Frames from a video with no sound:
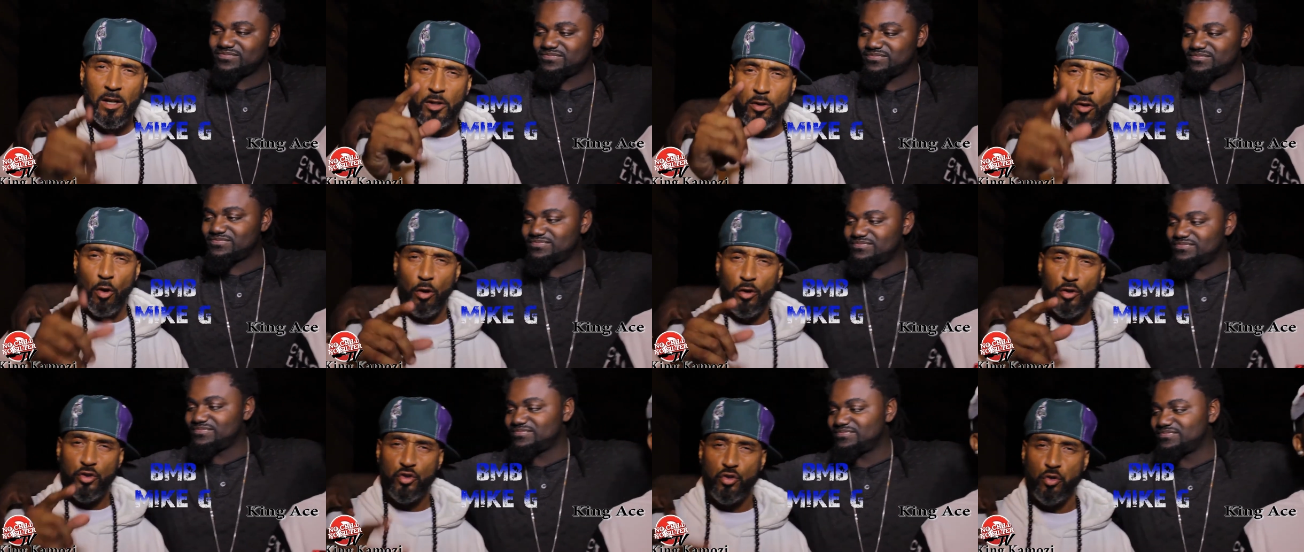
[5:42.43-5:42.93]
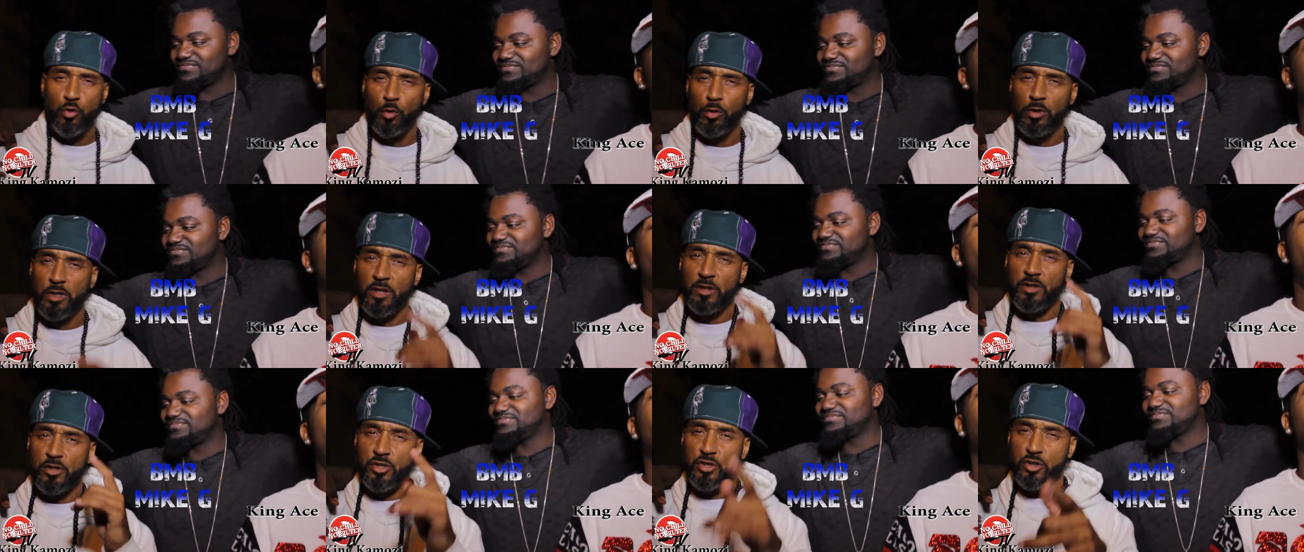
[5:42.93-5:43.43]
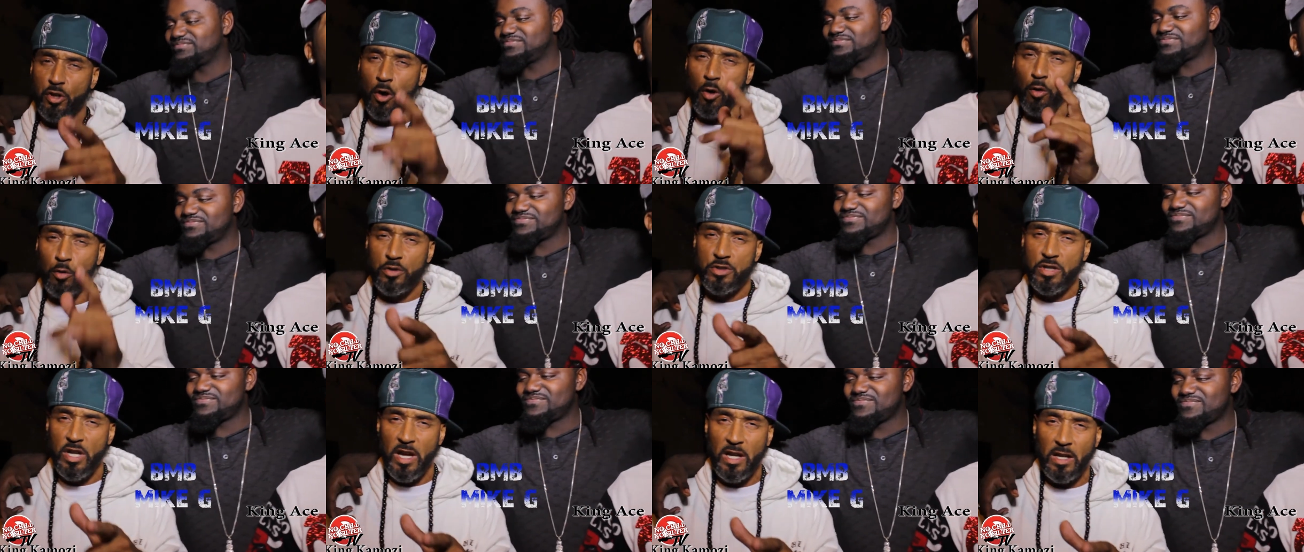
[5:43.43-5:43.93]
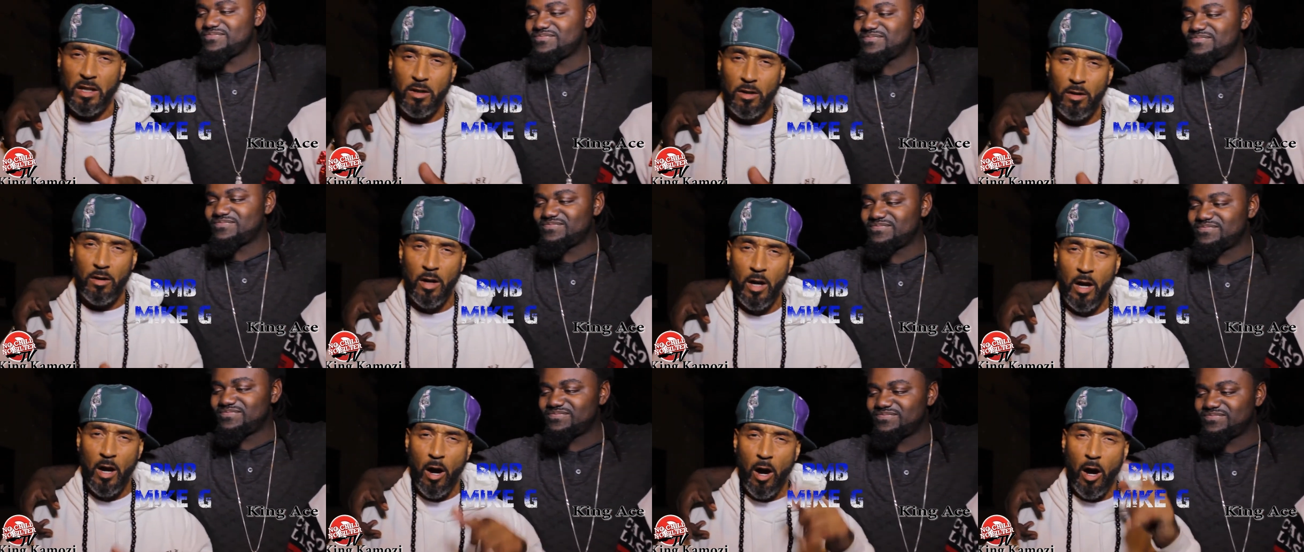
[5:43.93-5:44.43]
Speaker 1: Yours truly, the Soul Taker.
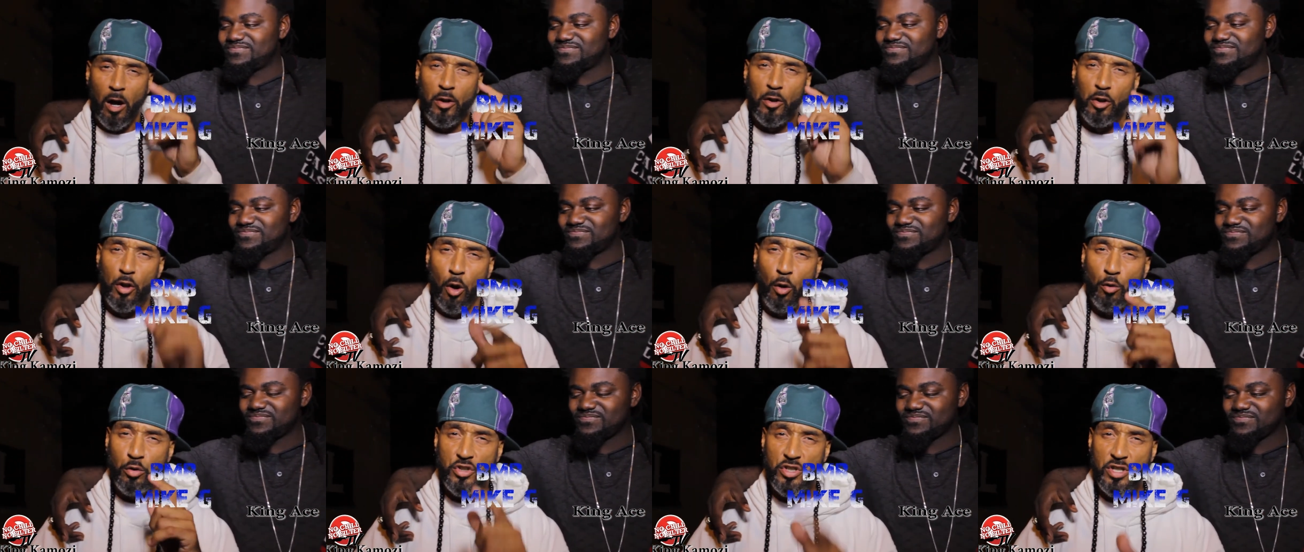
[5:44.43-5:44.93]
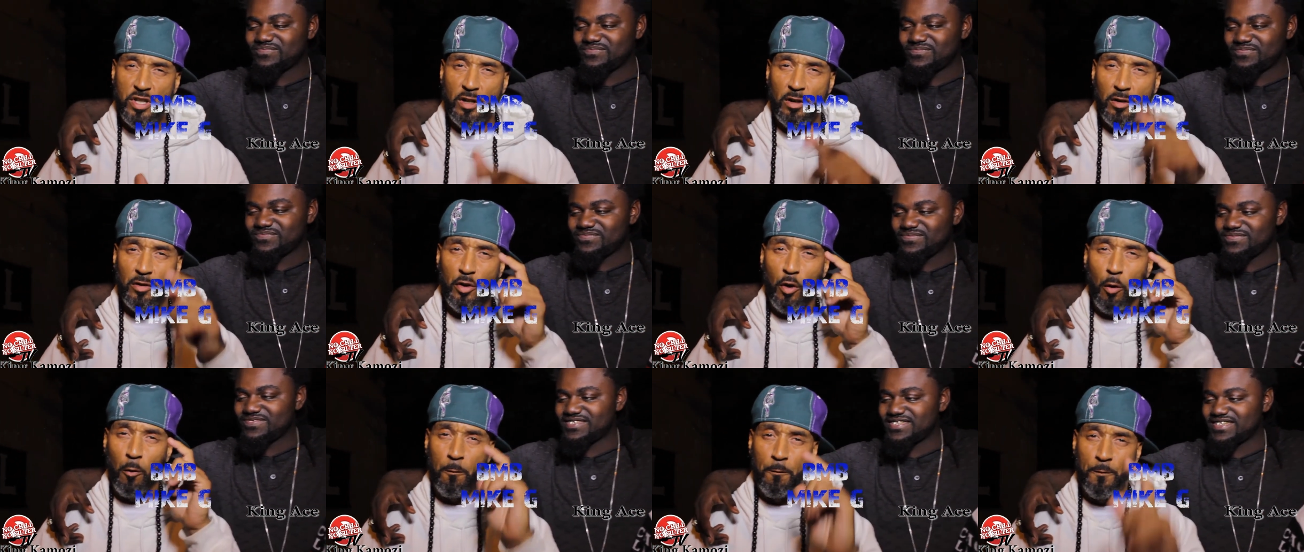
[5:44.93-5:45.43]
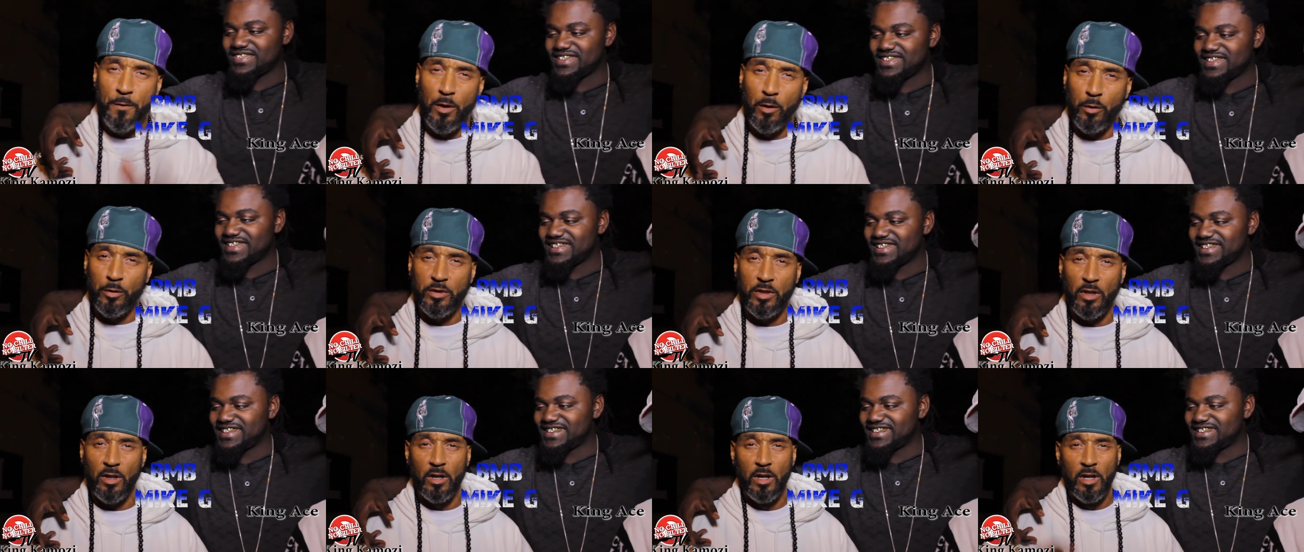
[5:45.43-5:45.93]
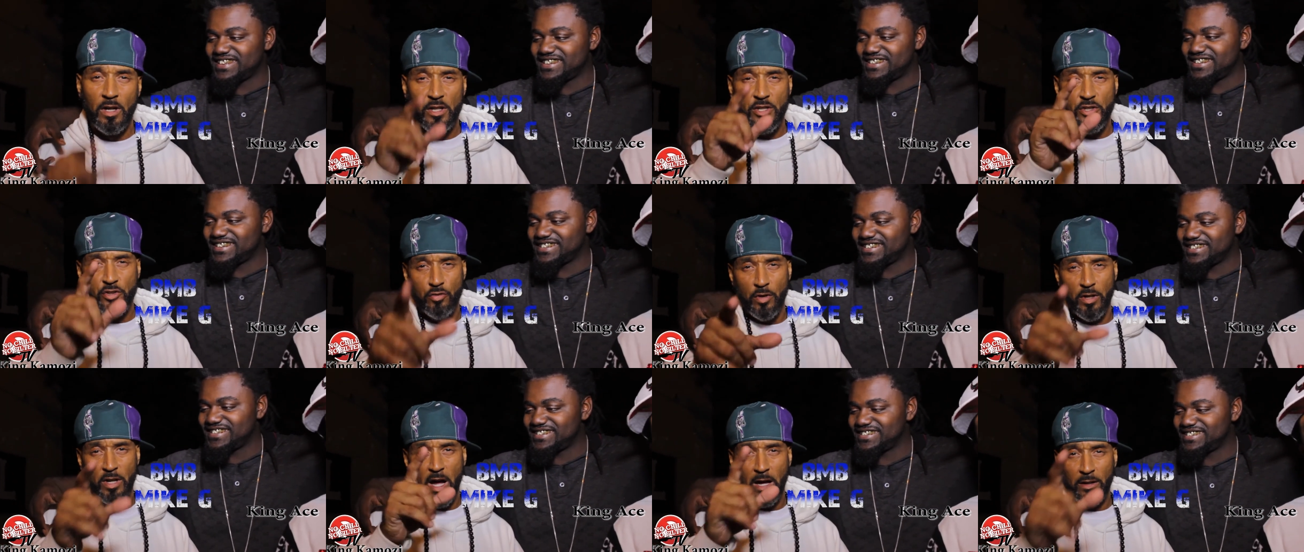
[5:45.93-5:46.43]
On No Chill No Filter.
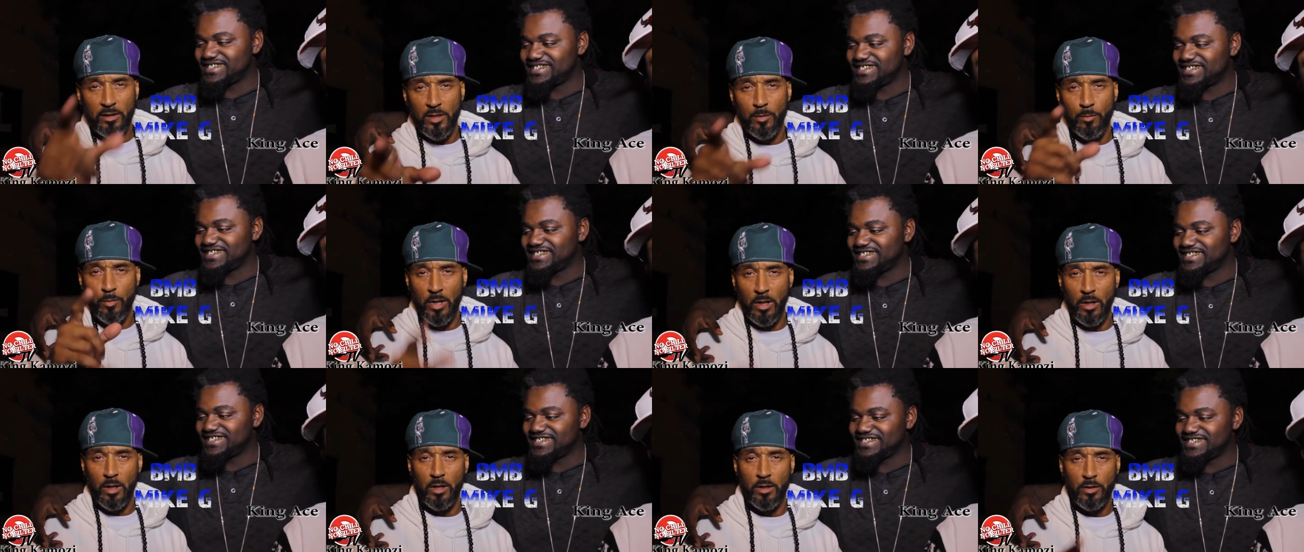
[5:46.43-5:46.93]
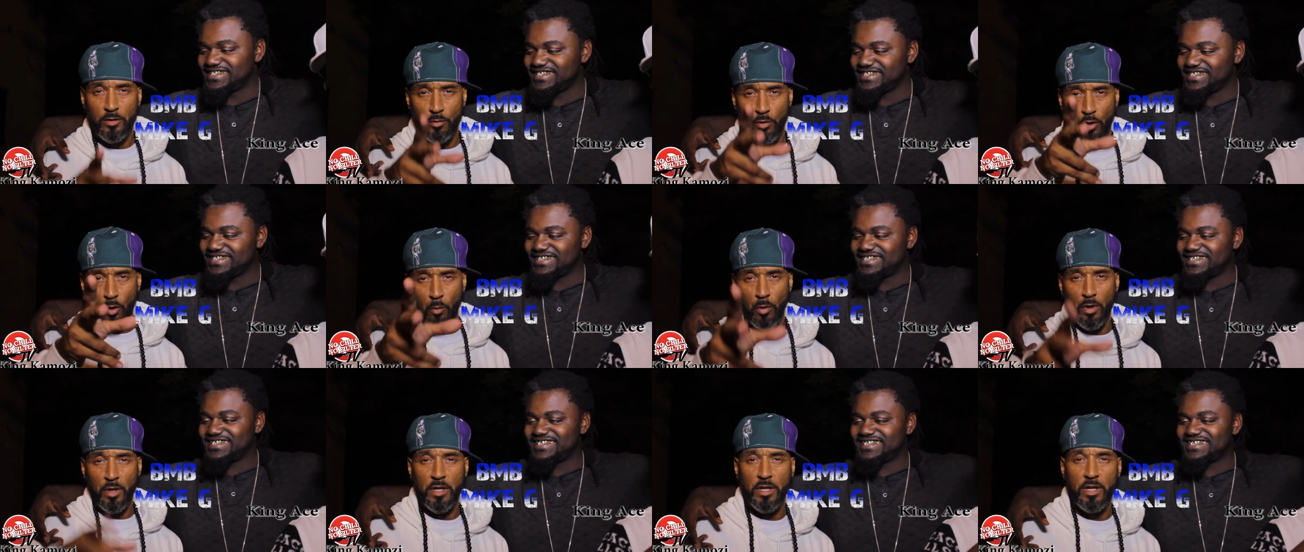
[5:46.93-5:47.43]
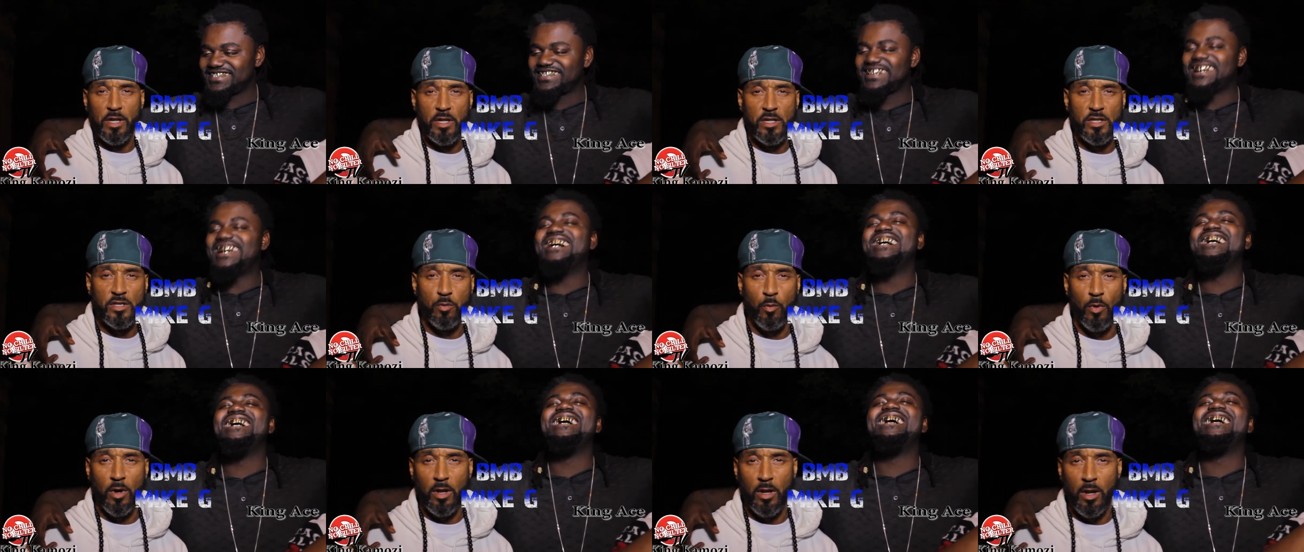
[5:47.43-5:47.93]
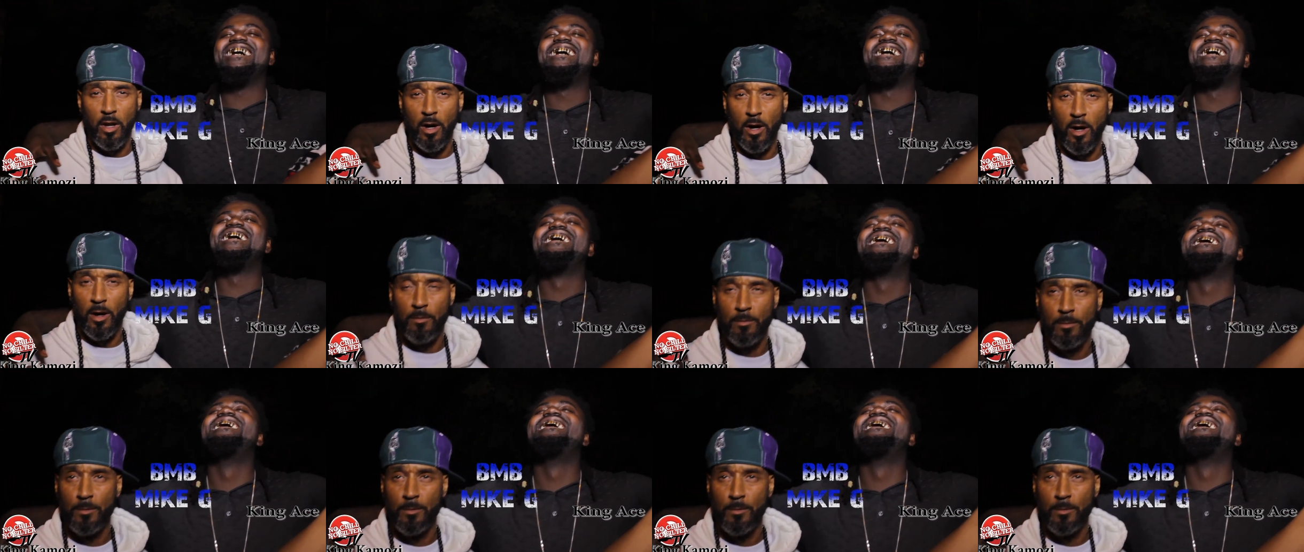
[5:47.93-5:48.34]
Straight out the Miller. You know what it is. One love.